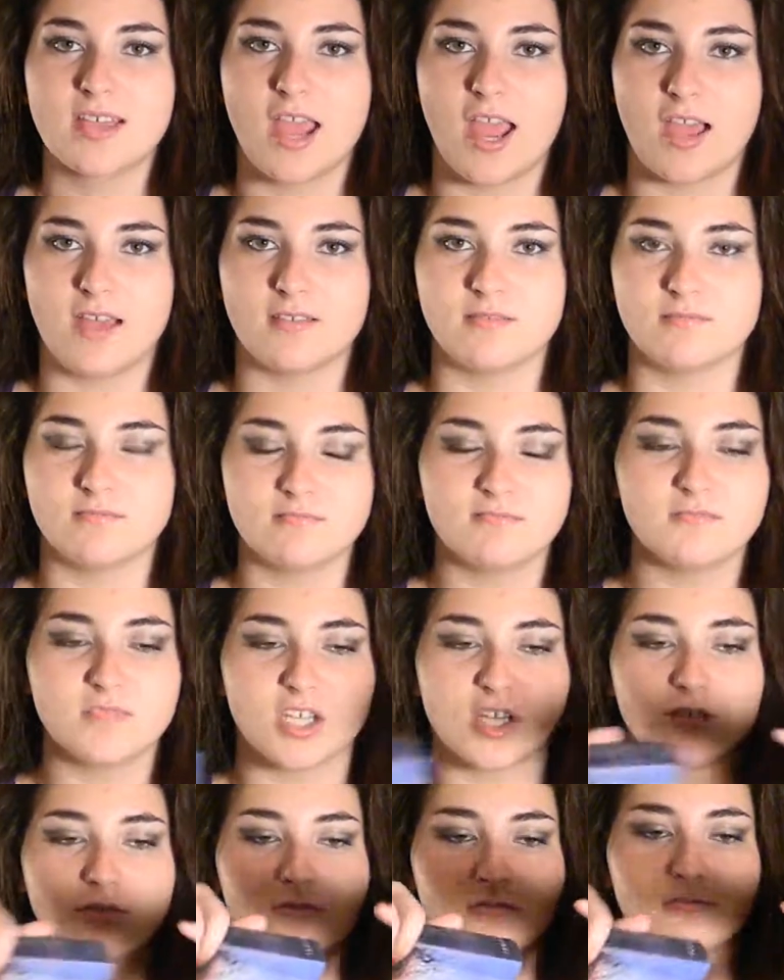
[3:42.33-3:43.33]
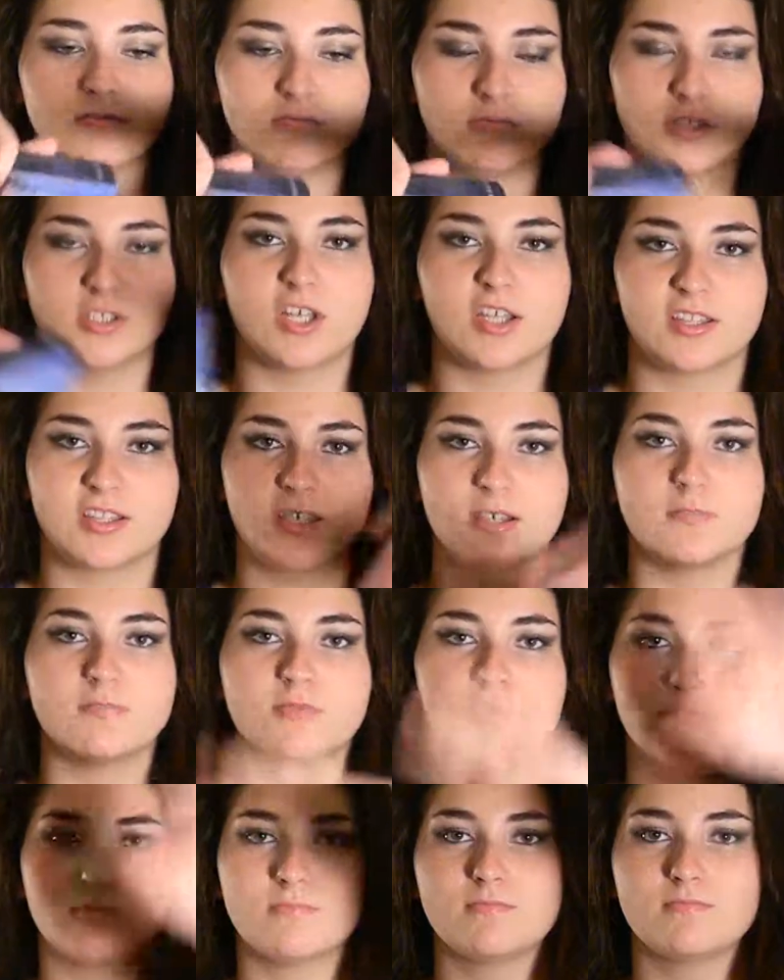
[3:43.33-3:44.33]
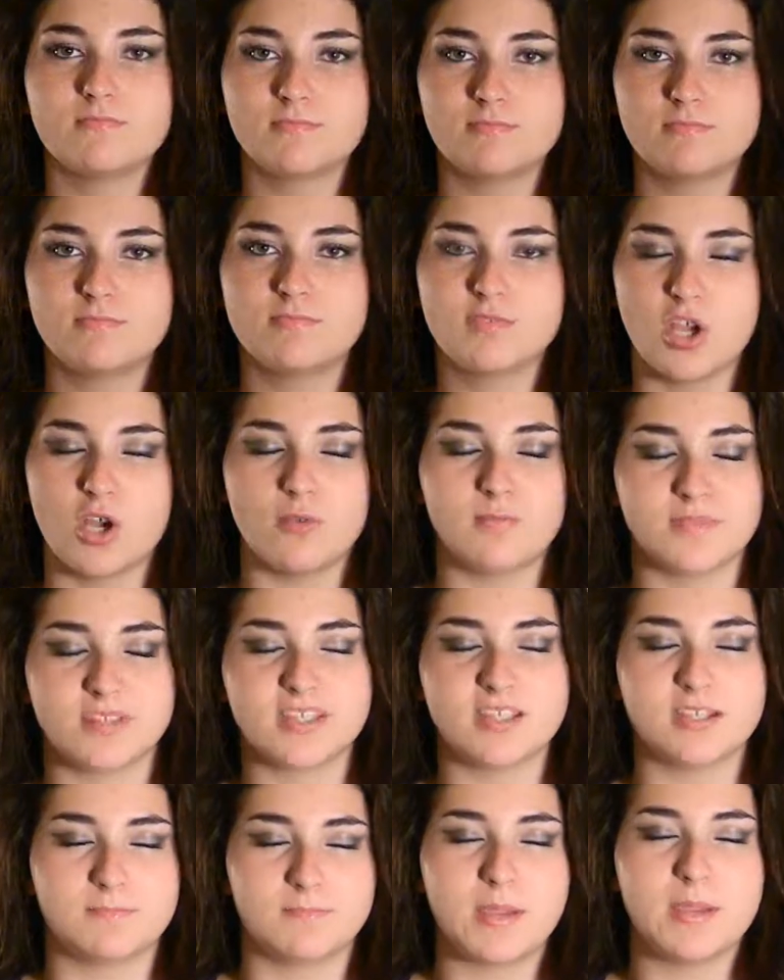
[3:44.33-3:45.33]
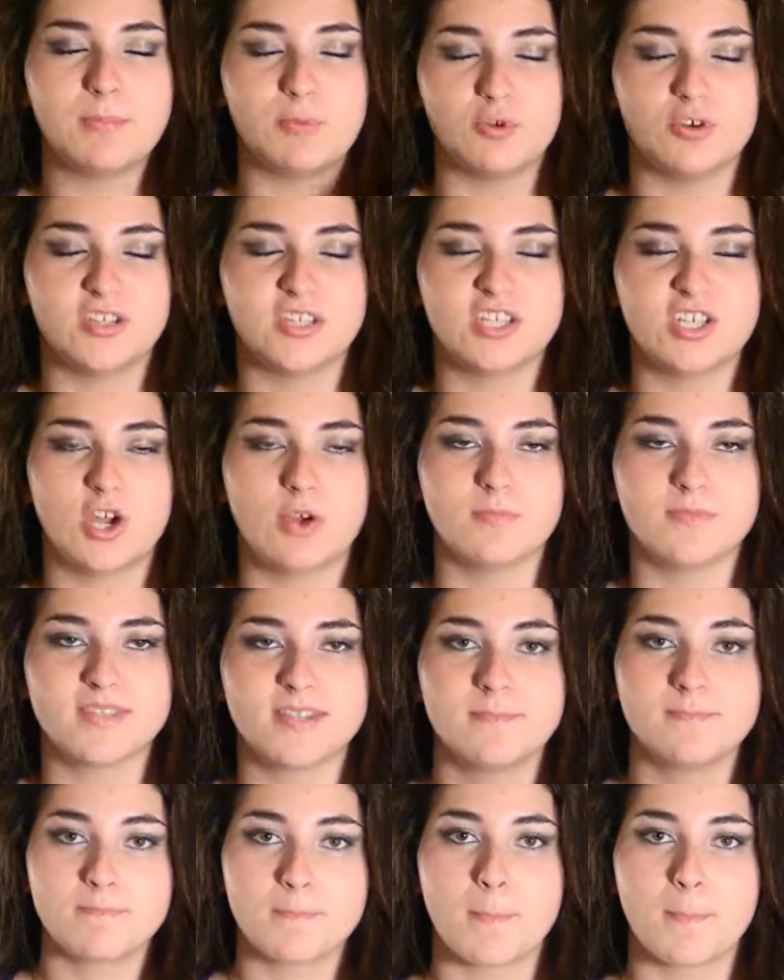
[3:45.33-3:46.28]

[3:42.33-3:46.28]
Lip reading: And, you know, well, not the domes, the people in the domes.